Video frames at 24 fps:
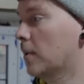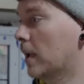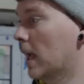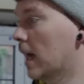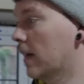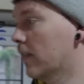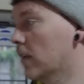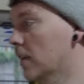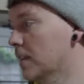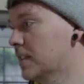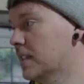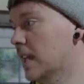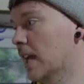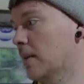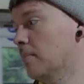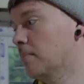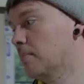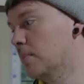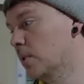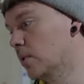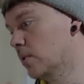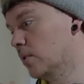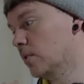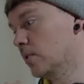We have our
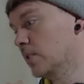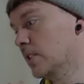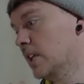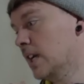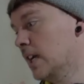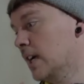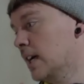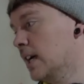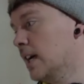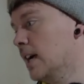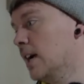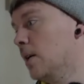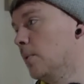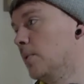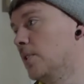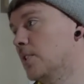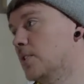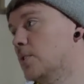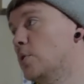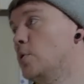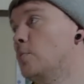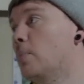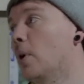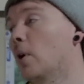temp board with a
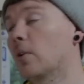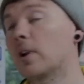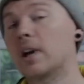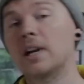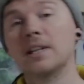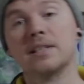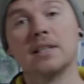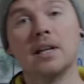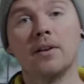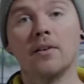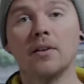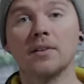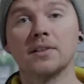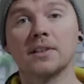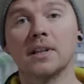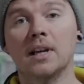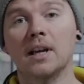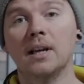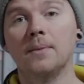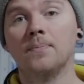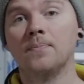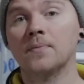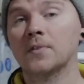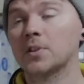2-pole isolator
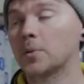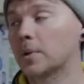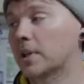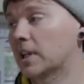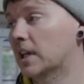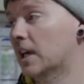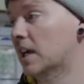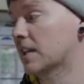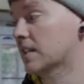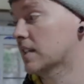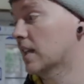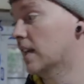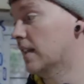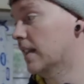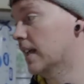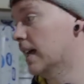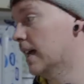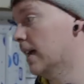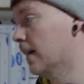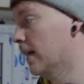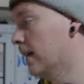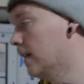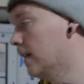outside, so we can isolate that.